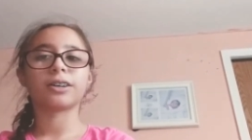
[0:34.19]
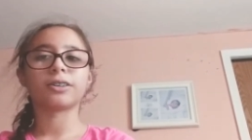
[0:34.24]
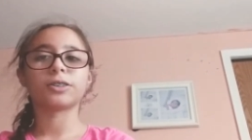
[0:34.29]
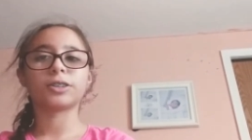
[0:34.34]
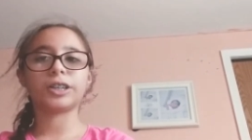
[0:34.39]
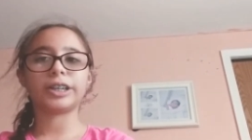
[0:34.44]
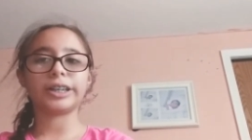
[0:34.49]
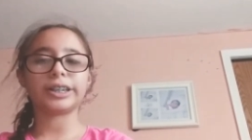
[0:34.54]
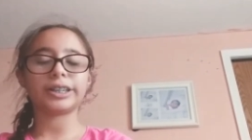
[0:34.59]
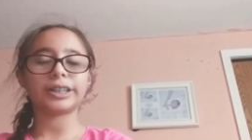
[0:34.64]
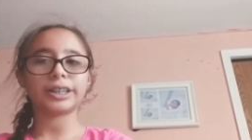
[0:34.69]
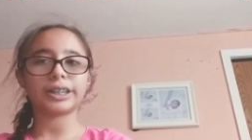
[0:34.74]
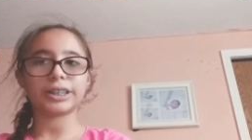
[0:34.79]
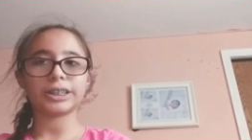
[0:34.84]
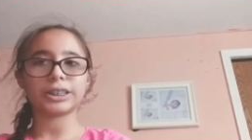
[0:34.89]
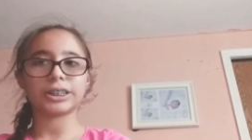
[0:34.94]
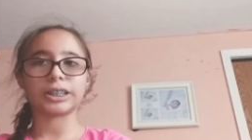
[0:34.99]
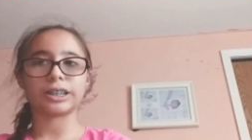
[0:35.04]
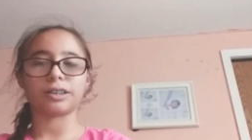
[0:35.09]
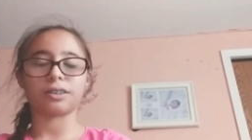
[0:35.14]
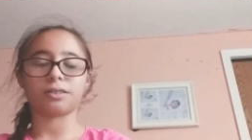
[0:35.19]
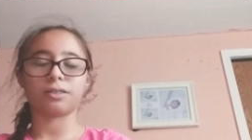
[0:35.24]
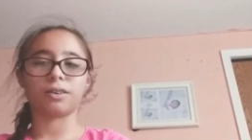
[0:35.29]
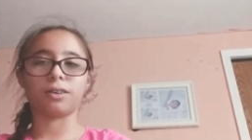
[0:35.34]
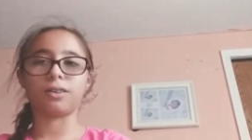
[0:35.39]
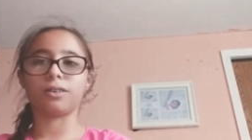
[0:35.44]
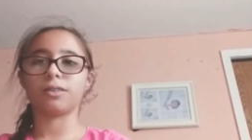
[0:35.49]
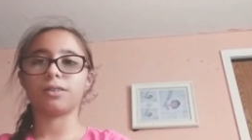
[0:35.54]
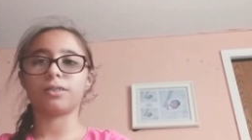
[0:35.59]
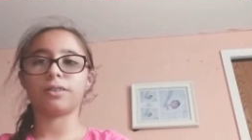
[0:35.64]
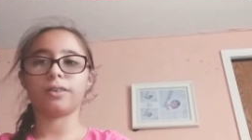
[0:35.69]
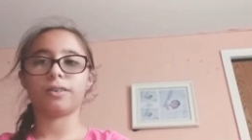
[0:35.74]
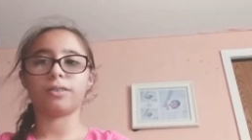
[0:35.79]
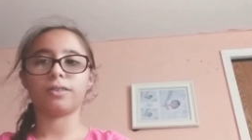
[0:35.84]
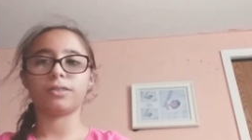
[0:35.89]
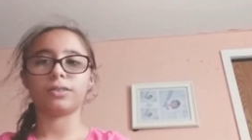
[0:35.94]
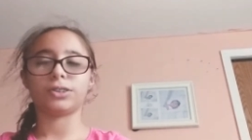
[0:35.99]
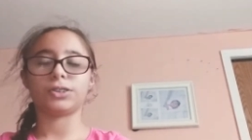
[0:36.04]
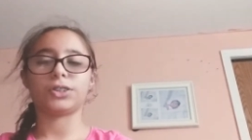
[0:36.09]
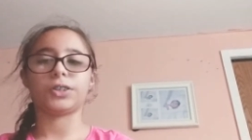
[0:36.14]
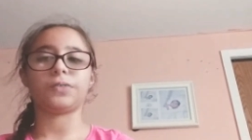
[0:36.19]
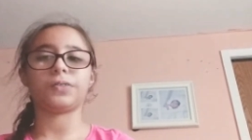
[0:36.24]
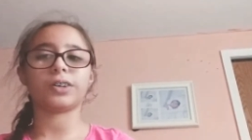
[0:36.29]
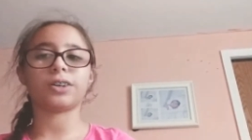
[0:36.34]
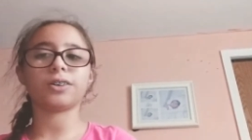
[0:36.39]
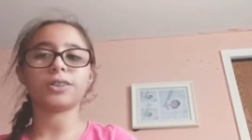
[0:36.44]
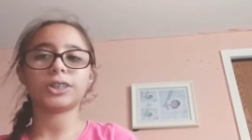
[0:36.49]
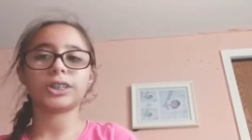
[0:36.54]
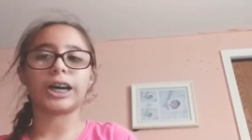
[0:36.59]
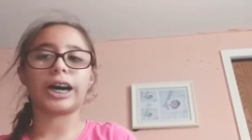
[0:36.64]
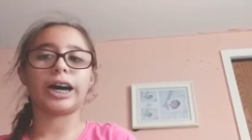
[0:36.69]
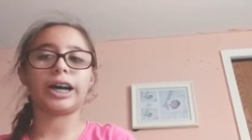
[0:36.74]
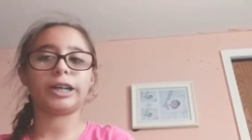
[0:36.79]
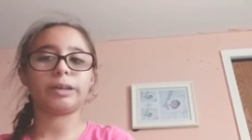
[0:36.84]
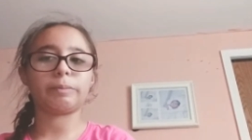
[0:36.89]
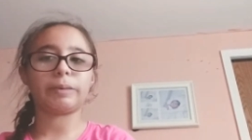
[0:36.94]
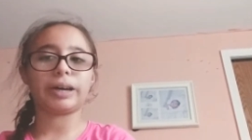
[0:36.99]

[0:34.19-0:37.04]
during this whole difficult time,